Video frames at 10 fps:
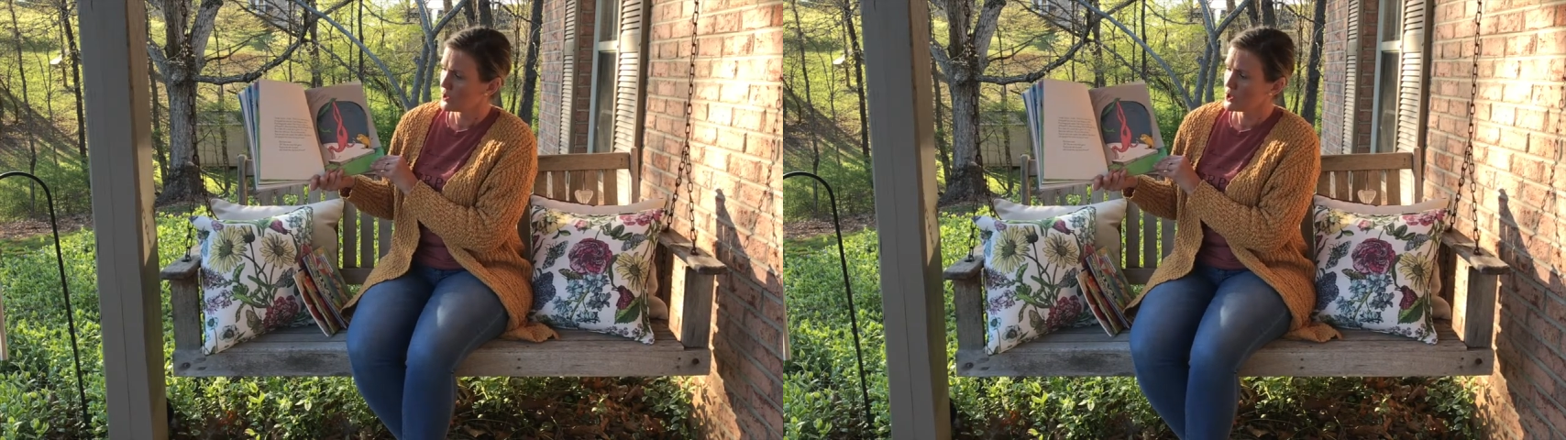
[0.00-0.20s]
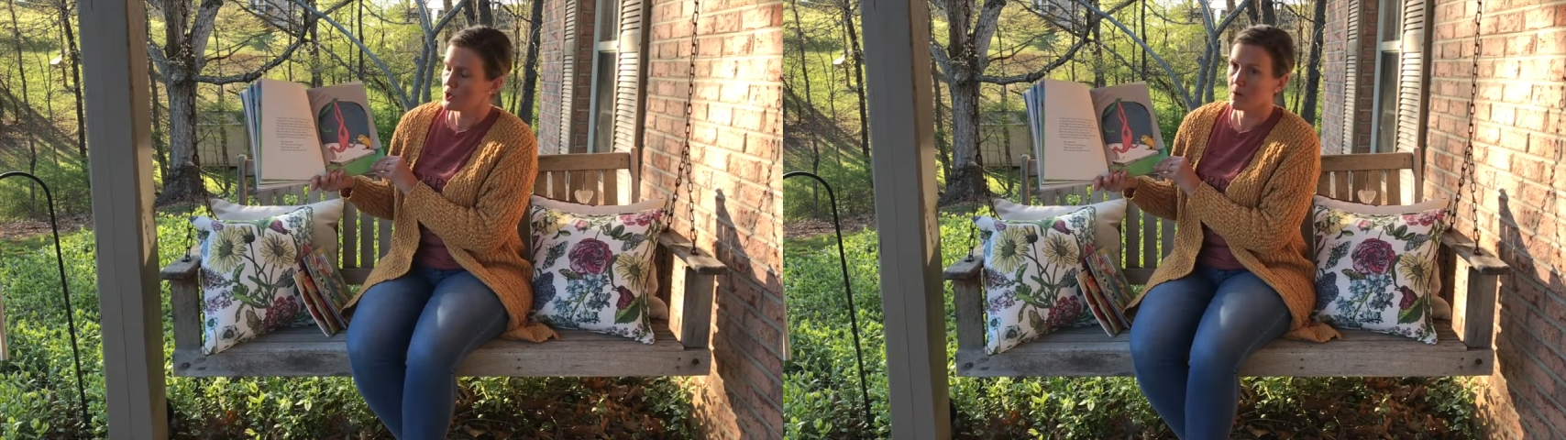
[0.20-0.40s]

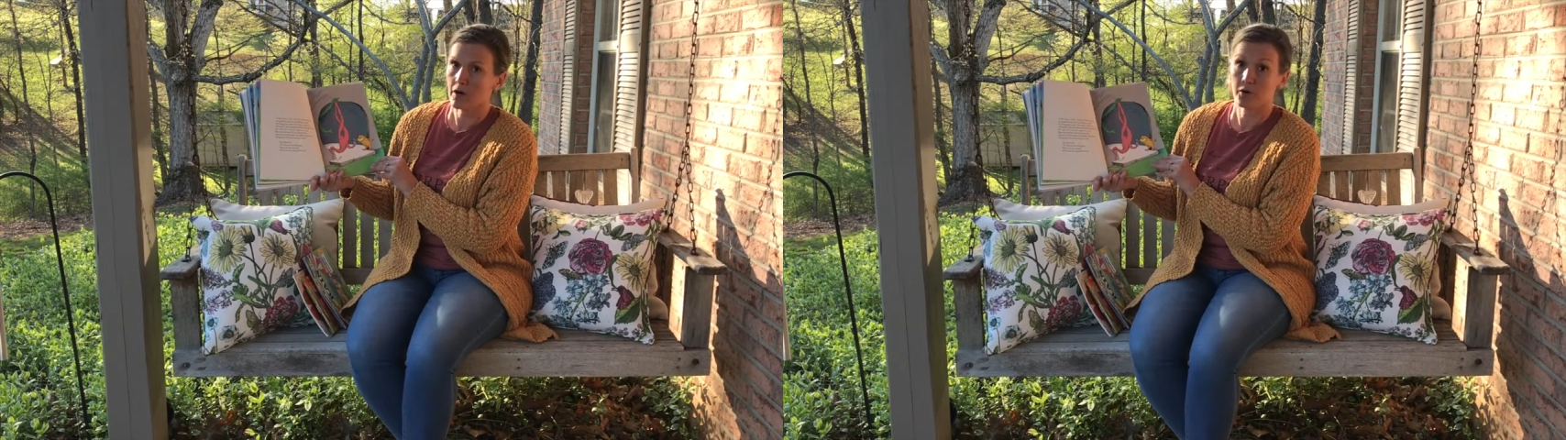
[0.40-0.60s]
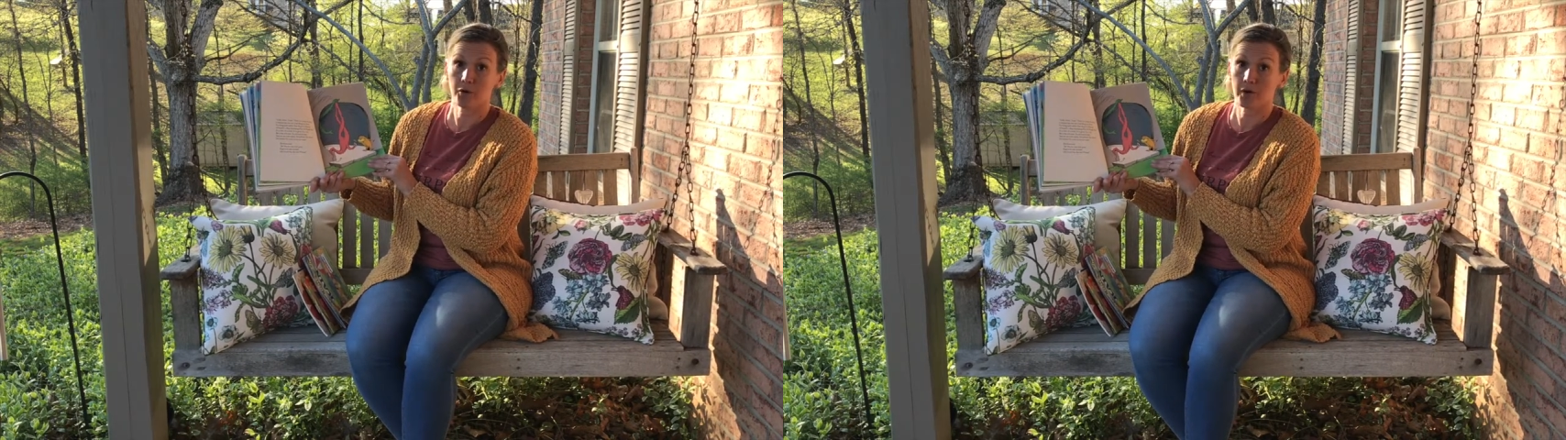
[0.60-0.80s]
you
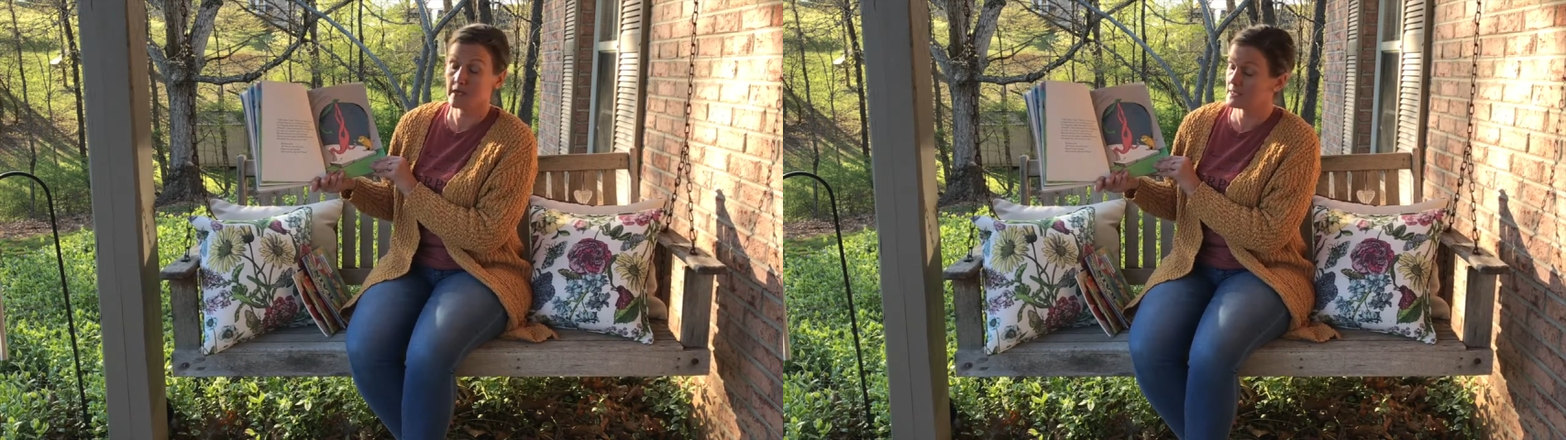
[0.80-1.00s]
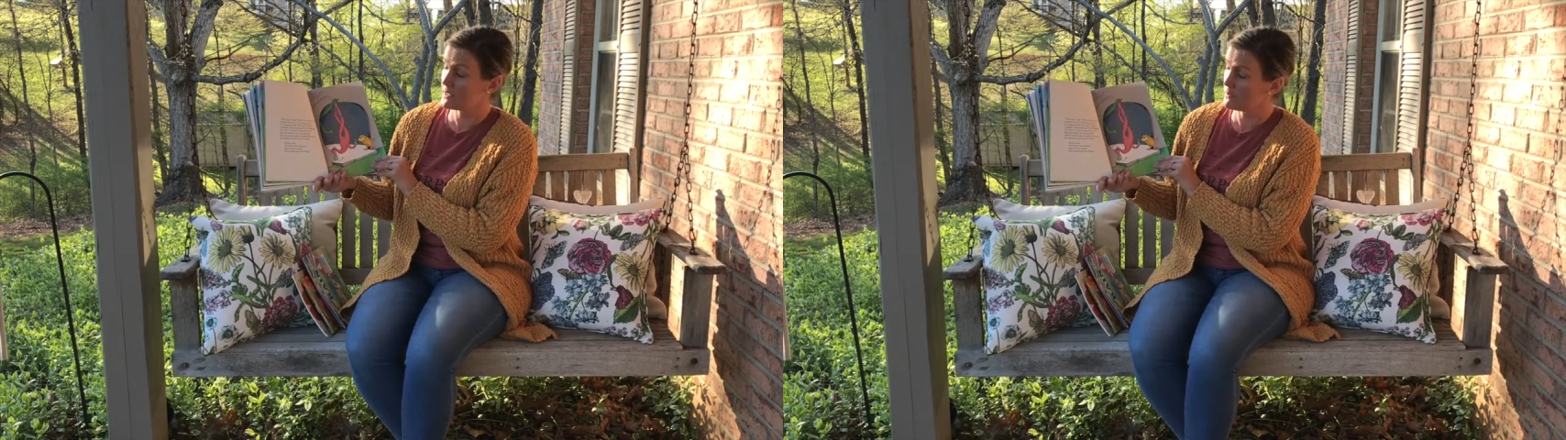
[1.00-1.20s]
are
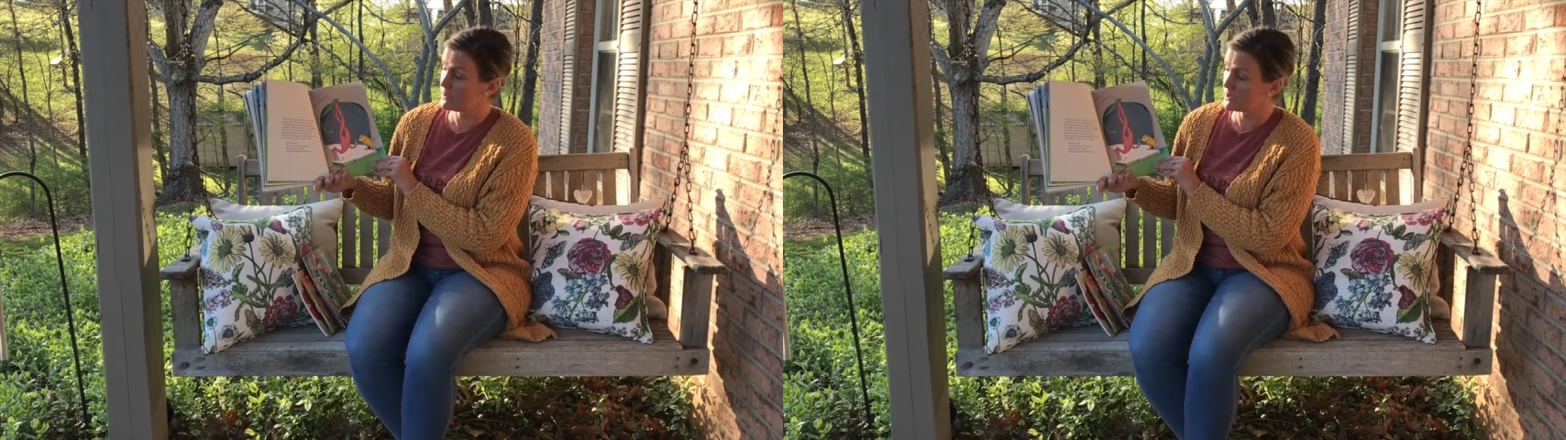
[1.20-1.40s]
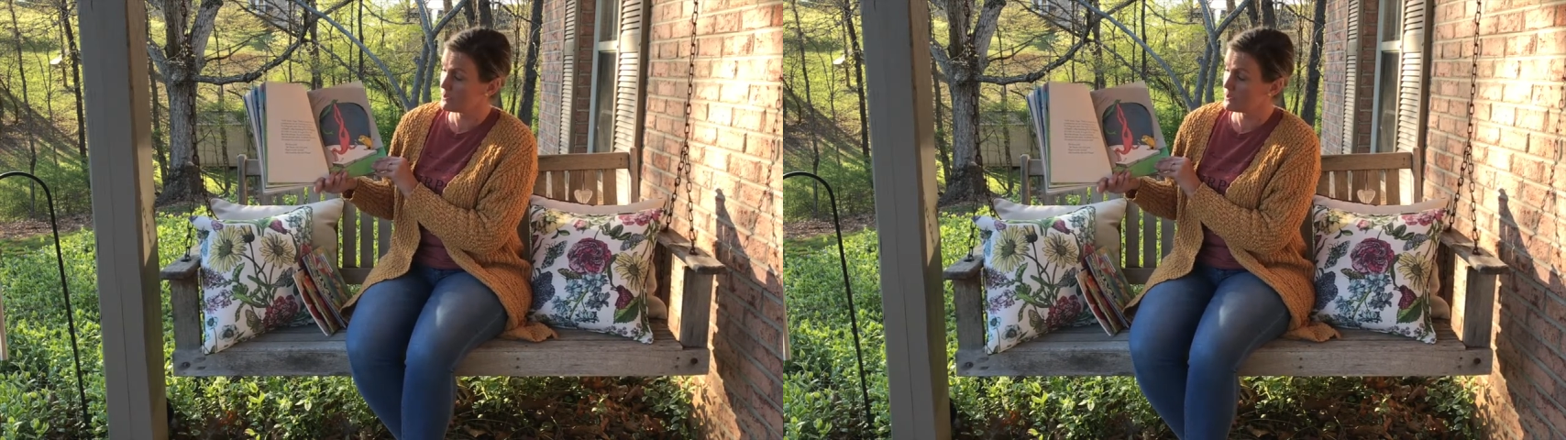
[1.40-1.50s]
crazy with